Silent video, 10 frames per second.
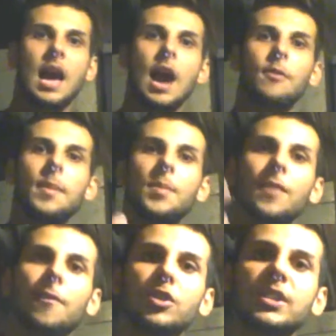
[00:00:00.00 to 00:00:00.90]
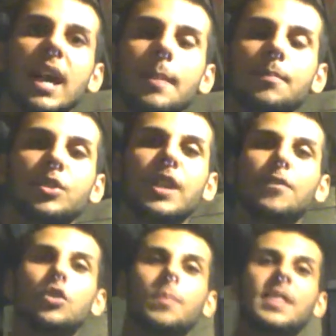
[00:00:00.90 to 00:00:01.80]
I remember the first time she ever
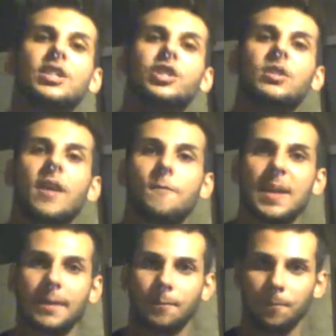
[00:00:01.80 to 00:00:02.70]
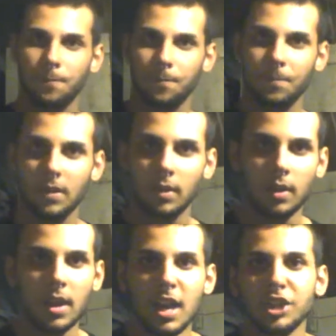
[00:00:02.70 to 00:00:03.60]
told me that she loved me.
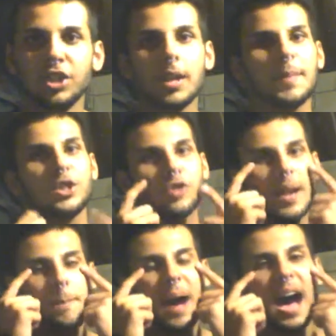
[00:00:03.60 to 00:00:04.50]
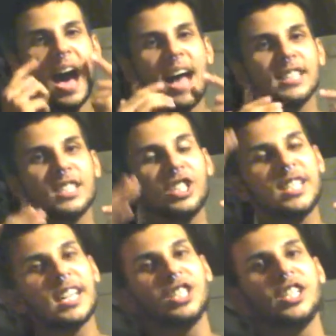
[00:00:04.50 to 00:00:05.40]
She looked me straight in my eyes and she
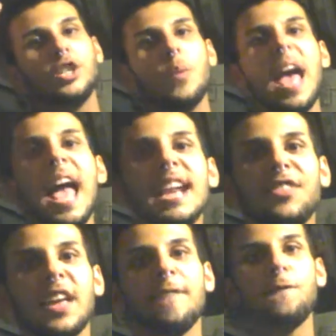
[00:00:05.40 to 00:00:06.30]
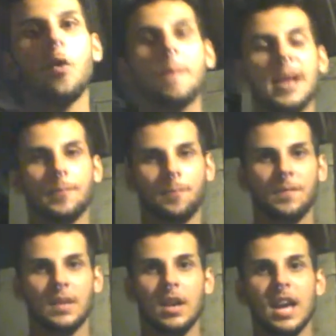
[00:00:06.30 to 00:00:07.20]
said she'd do anything for me.
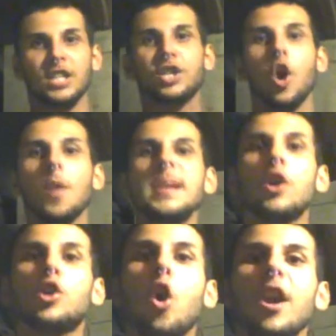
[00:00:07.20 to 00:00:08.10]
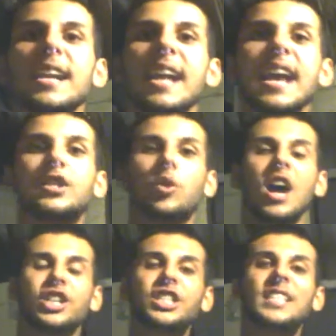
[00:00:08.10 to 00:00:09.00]
She called me her guardian angel.
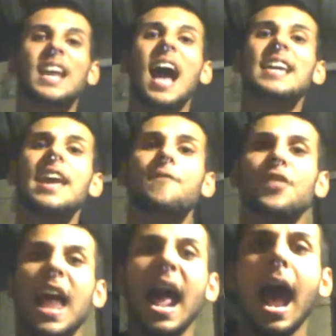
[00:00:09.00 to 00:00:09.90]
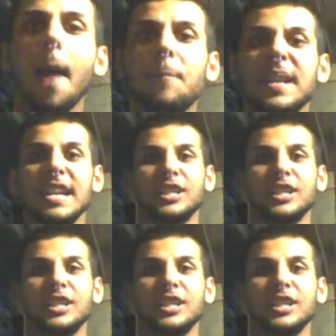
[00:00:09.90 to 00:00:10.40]
She said I gave her that happiness